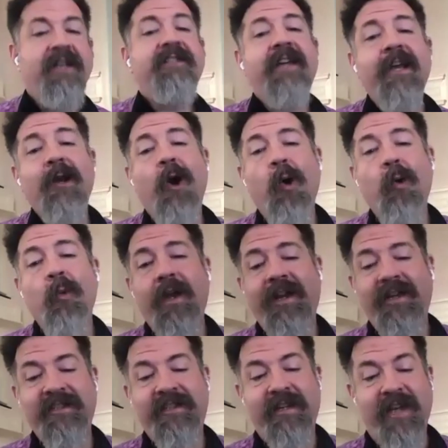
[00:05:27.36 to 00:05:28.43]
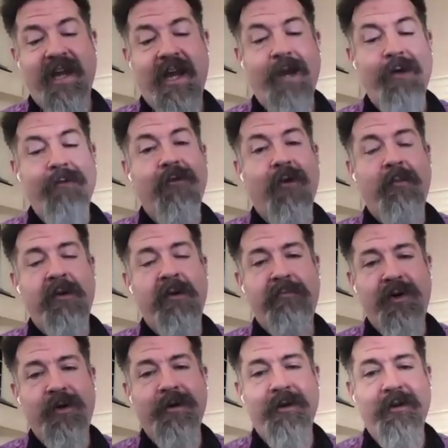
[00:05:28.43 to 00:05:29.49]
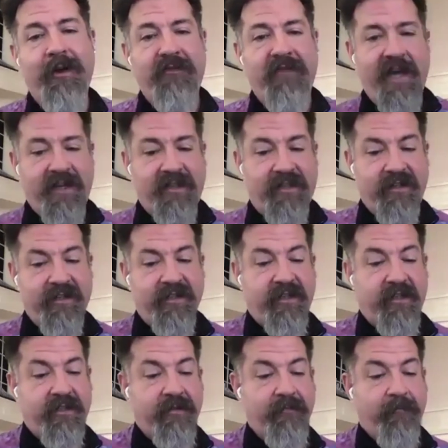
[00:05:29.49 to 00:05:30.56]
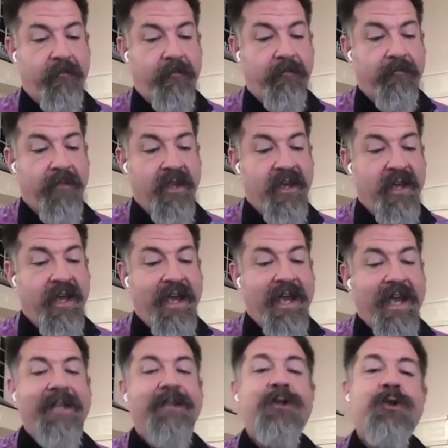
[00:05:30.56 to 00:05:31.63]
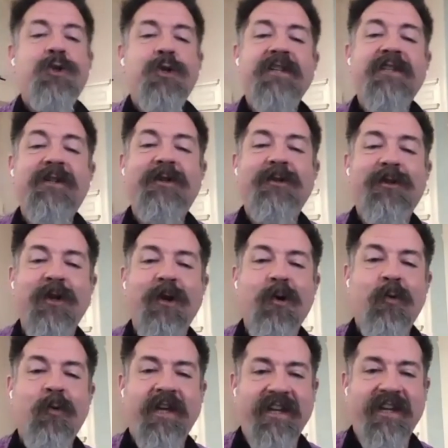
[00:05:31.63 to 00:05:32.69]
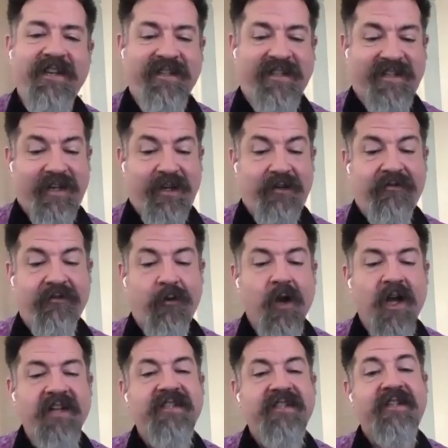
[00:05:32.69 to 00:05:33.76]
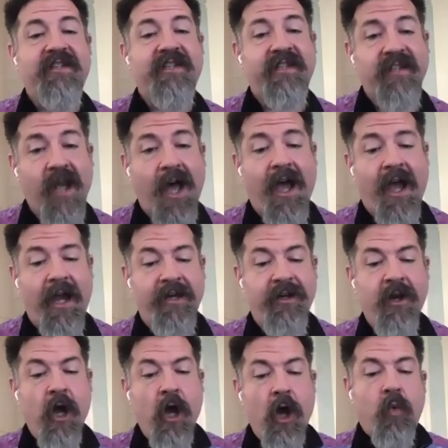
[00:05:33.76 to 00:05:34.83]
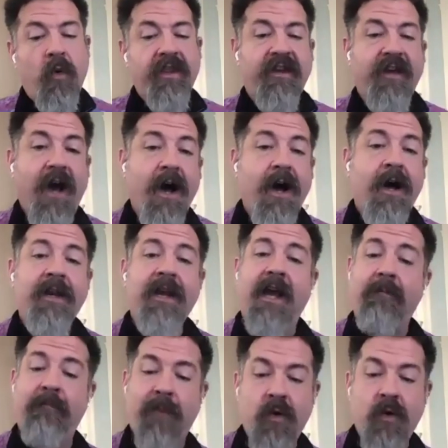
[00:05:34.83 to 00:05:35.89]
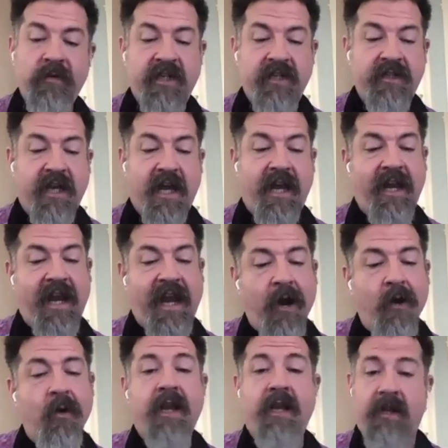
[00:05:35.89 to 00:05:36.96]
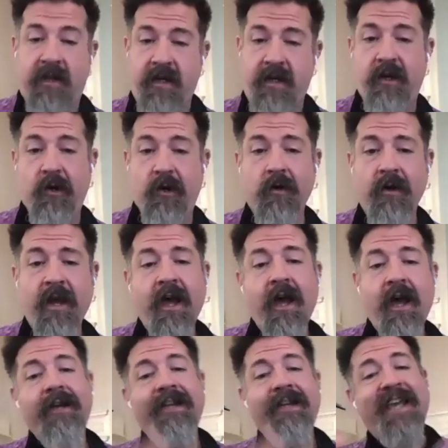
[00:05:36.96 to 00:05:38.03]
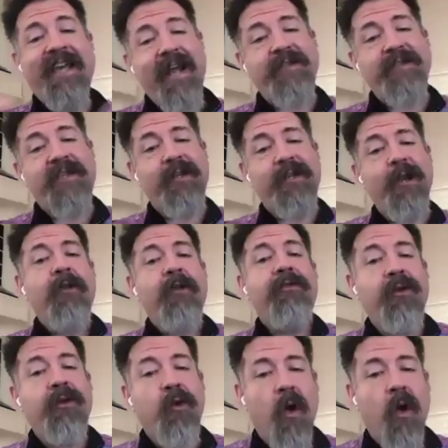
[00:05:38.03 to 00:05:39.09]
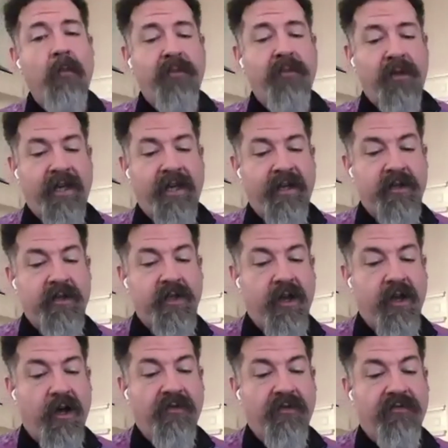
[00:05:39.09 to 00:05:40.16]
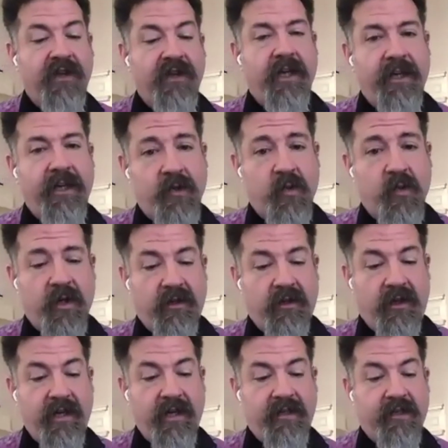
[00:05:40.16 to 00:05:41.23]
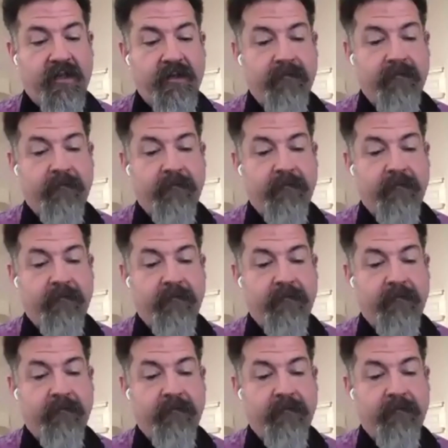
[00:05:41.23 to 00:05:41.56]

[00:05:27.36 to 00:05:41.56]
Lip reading: Take our reading today from the book of Exodus. It's just so easy for us to side with God and Moses and Aaron here against the grumblings of the Israelites.